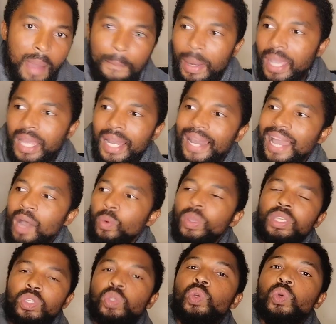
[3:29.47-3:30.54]
by
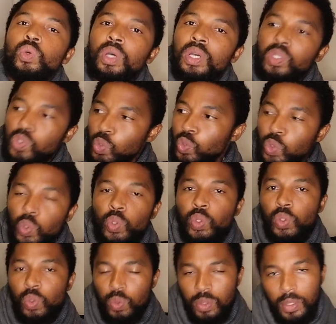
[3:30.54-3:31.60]
allowing you to do
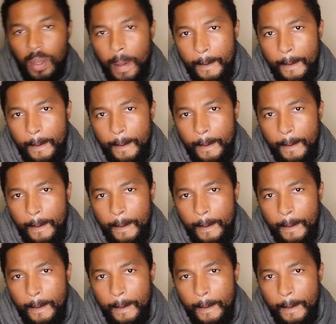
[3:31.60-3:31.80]
you.